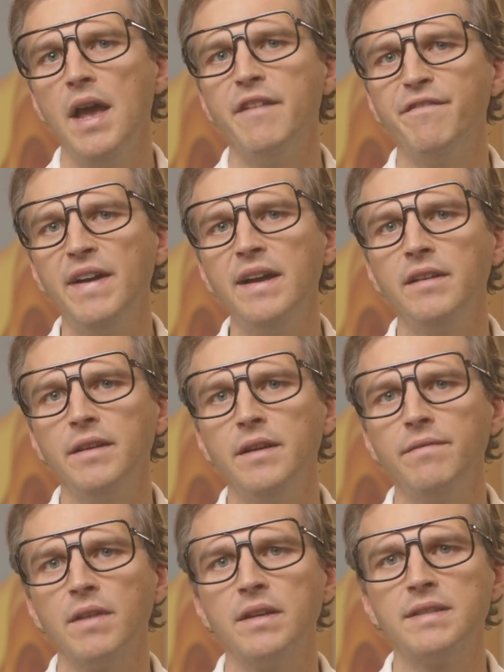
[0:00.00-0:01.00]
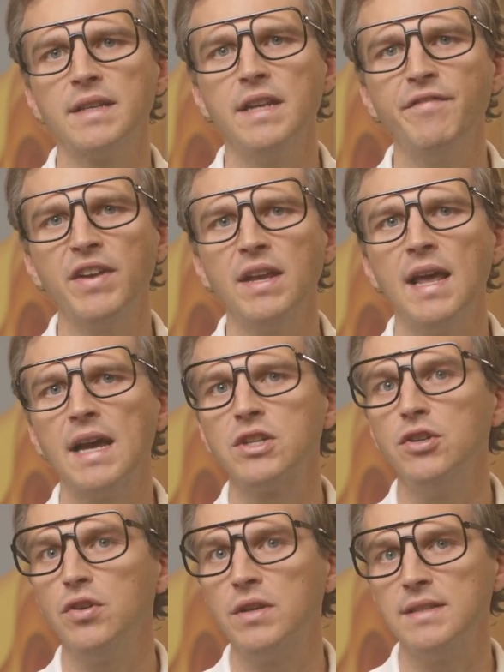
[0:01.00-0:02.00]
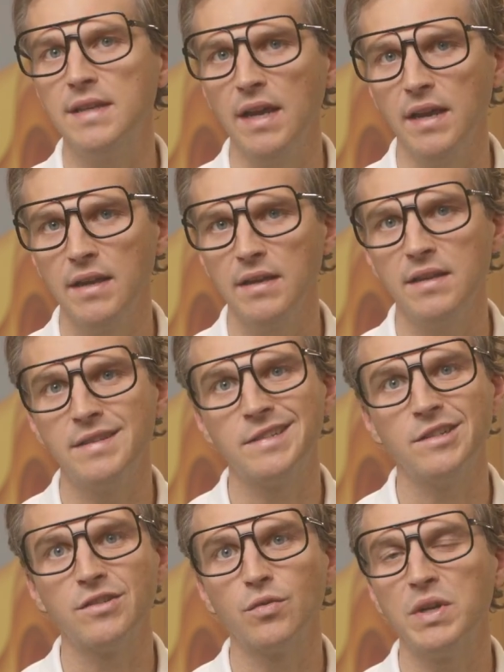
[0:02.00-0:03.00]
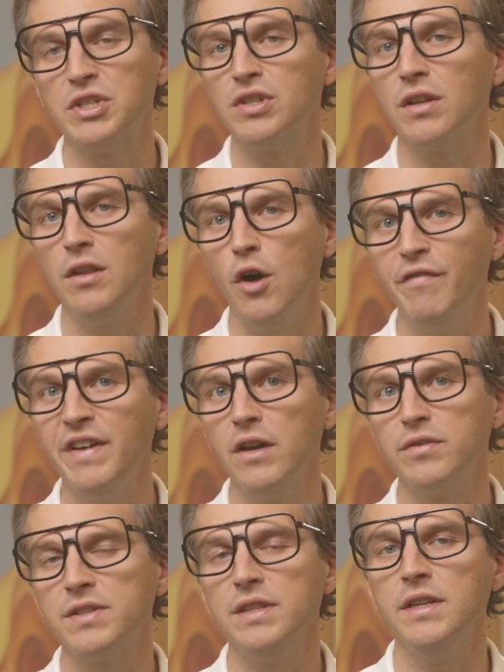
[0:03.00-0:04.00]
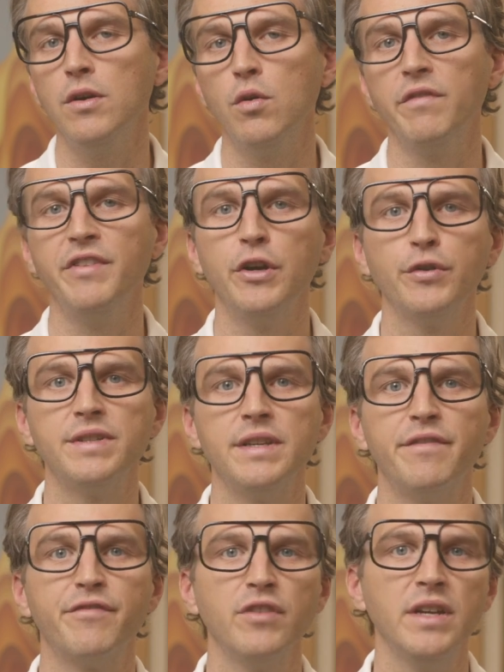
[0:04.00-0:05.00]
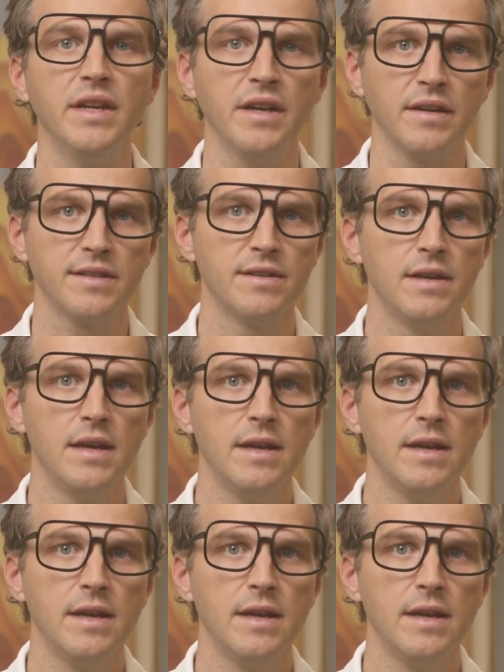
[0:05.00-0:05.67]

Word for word: And finally, a significant action you can take is to switch to low VOC or VOC-free inks.